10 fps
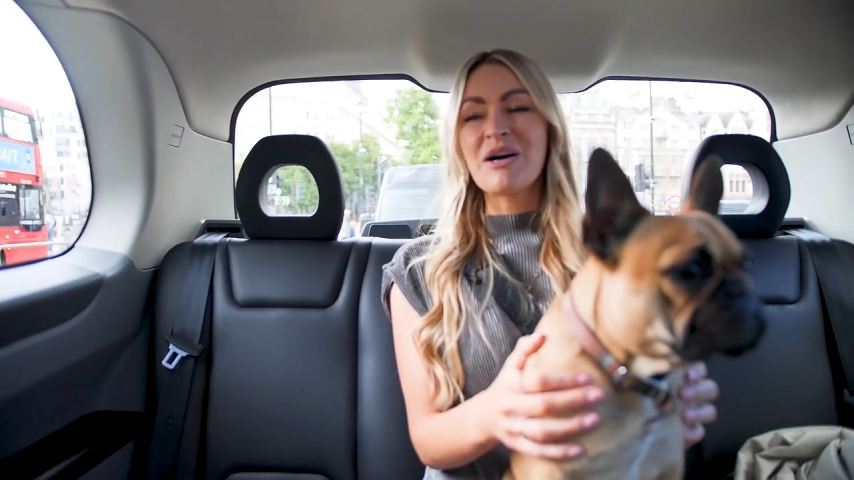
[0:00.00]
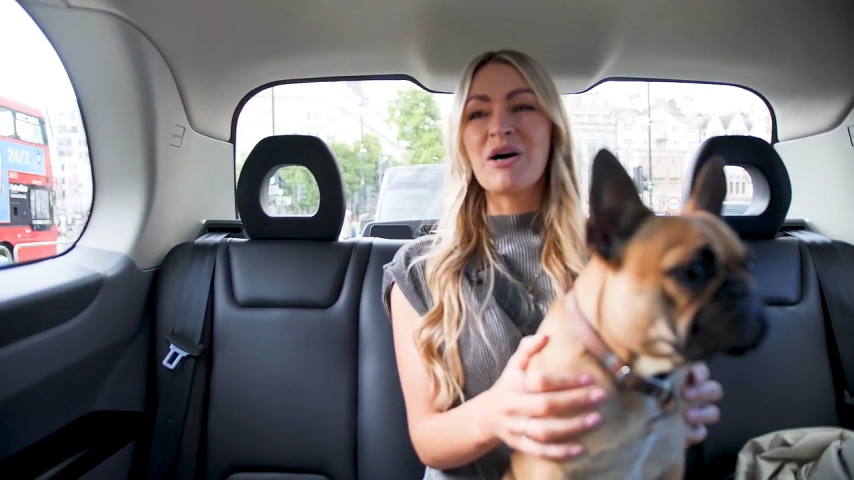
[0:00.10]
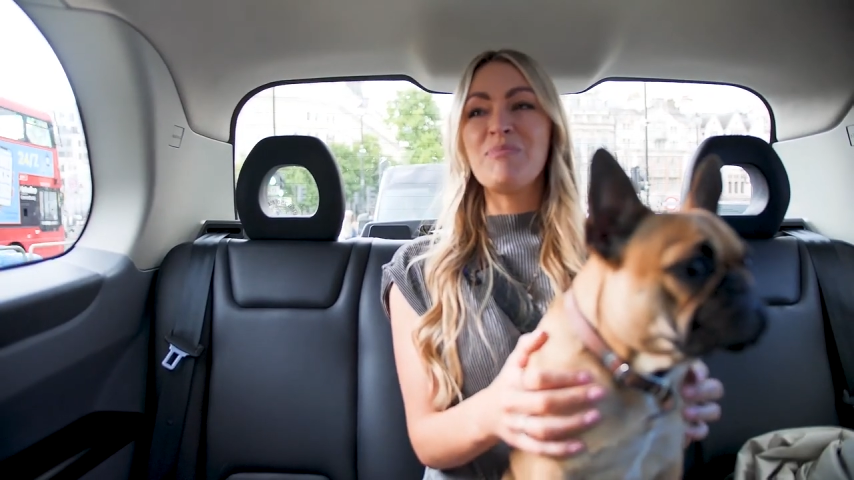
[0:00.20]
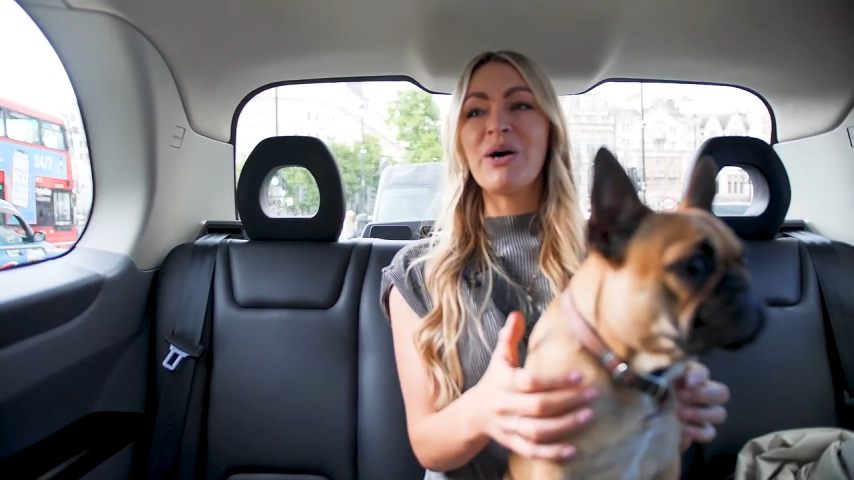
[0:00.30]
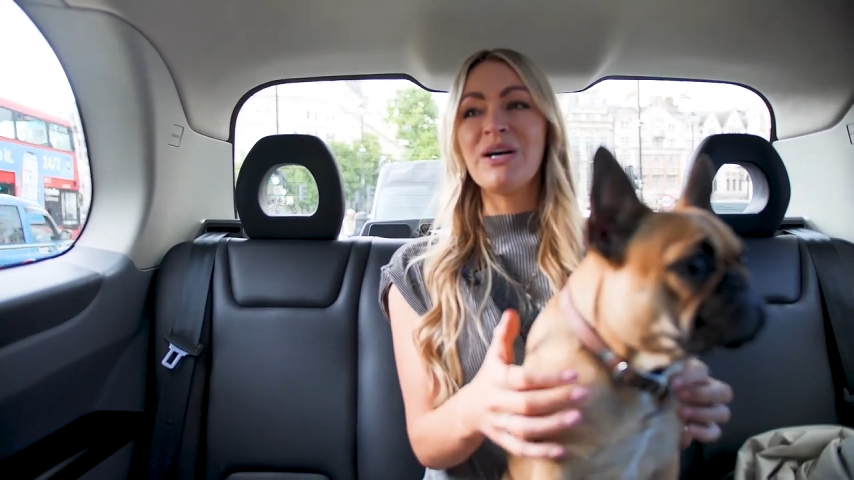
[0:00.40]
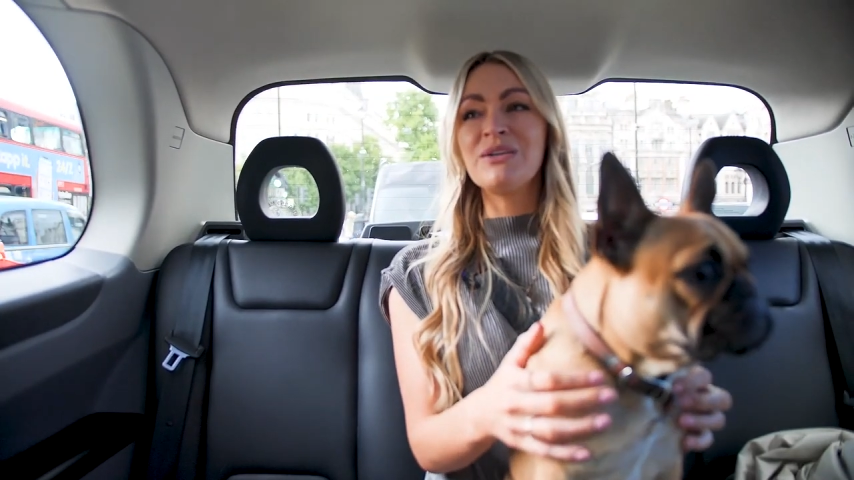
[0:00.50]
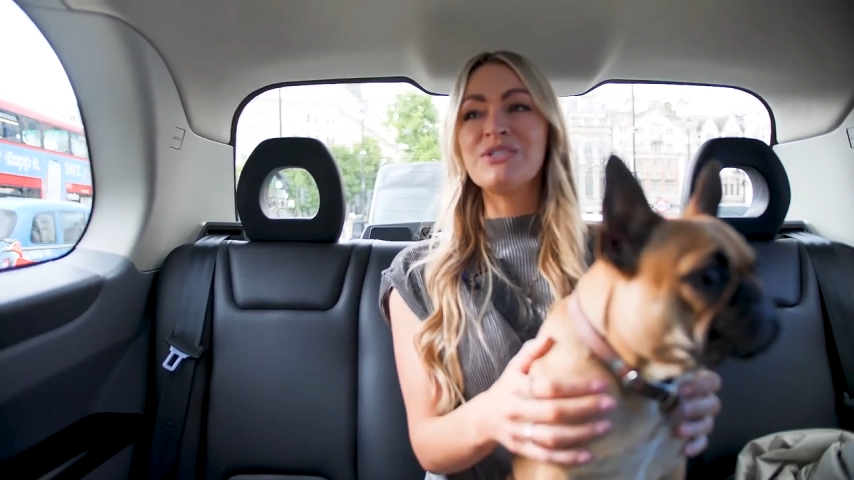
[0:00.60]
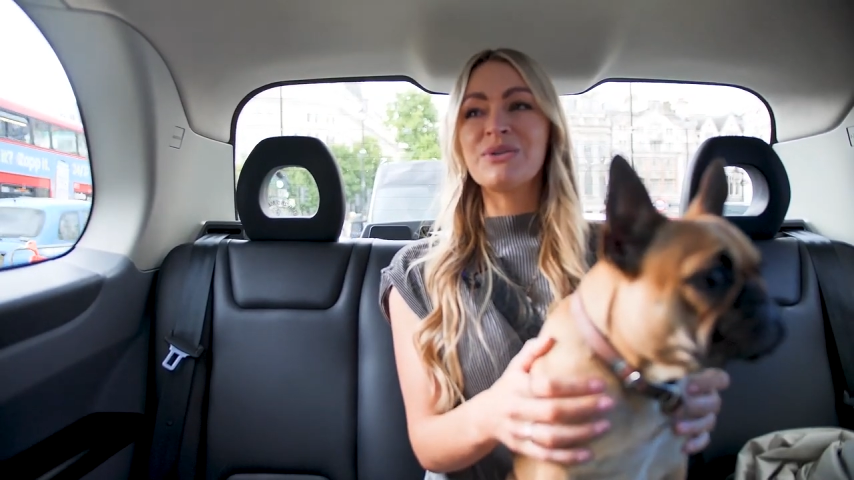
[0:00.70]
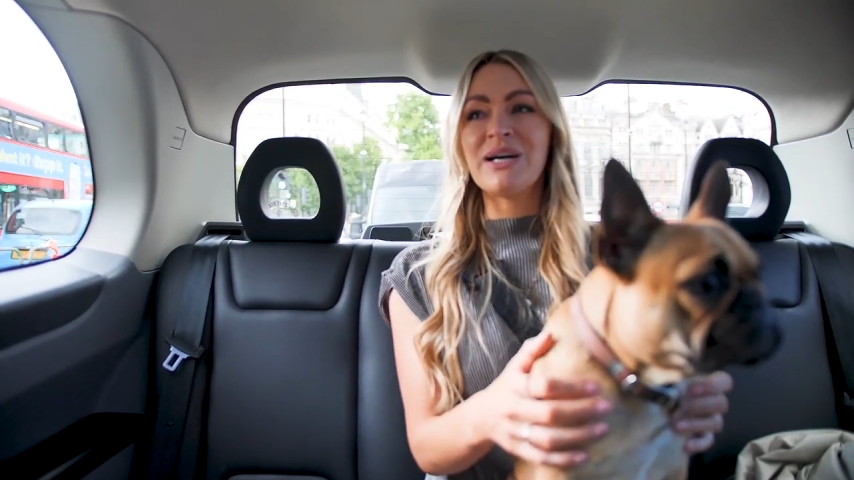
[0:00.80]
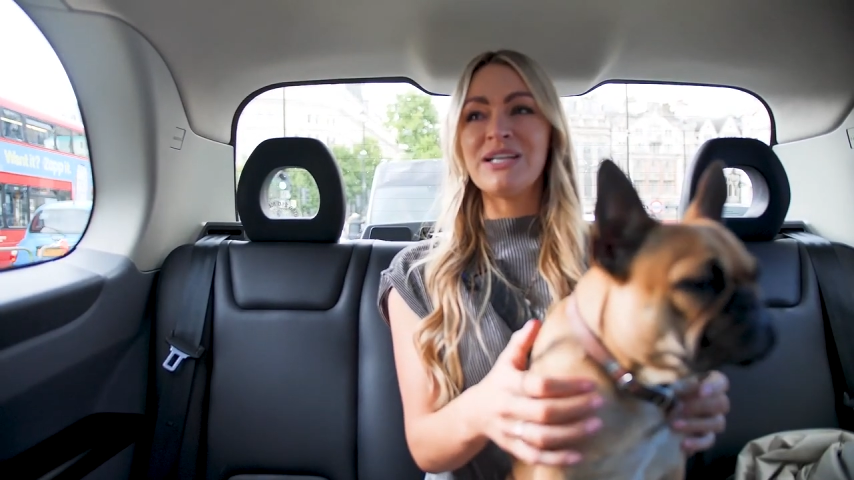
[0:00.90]
Our
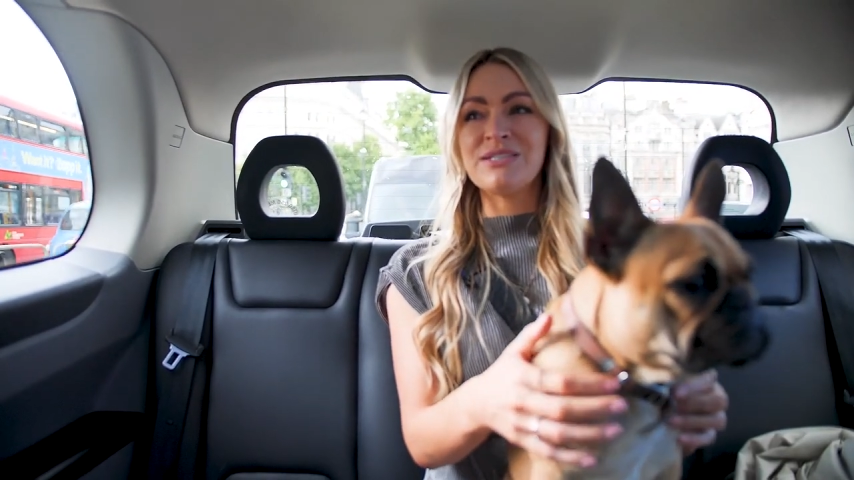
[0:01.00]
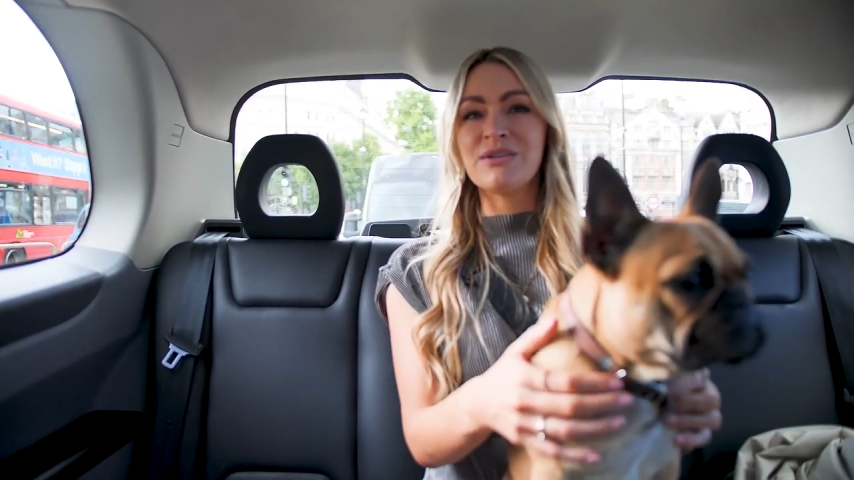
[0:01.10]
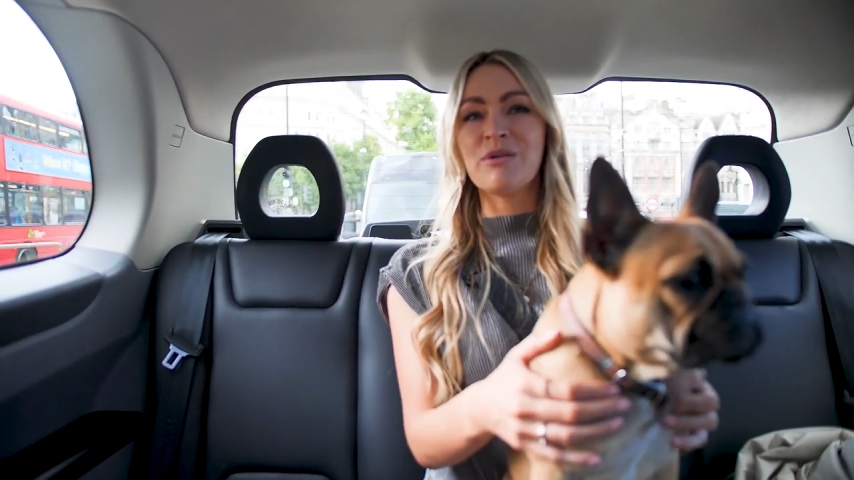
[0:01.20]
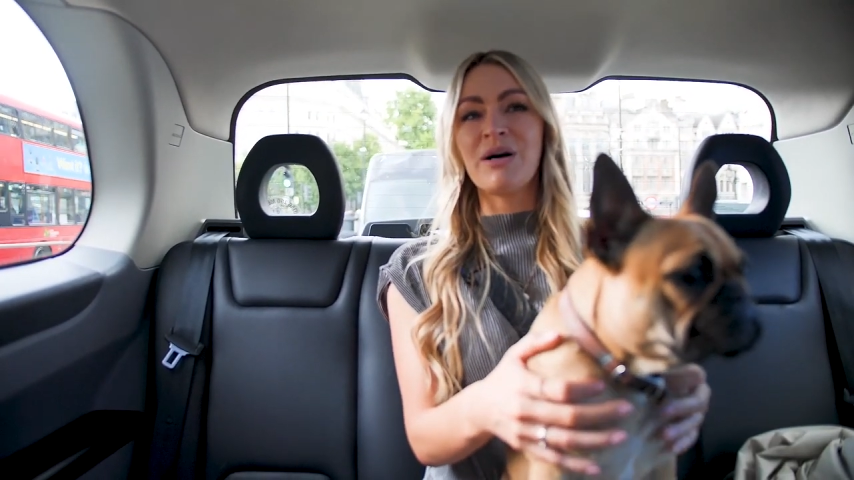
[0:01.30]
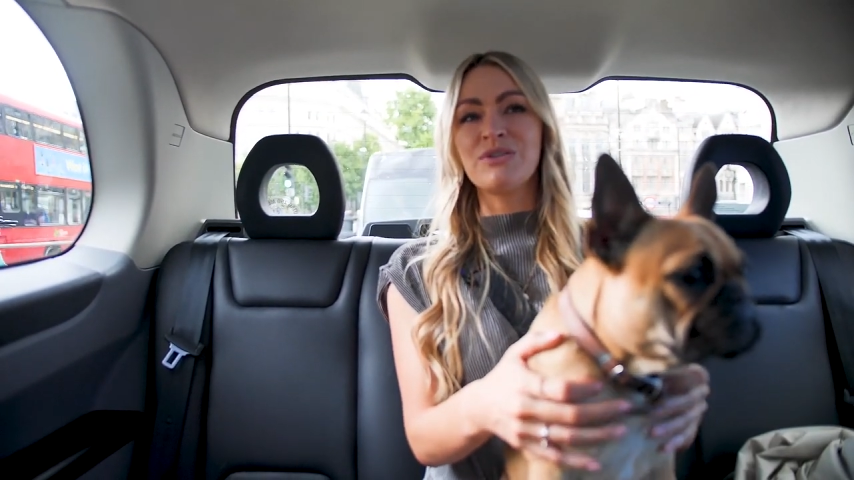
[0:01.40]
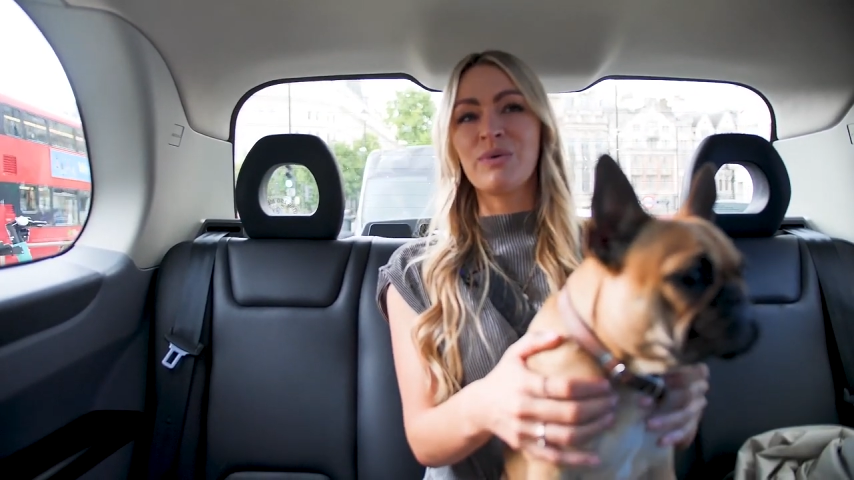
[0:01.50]
biological ages are about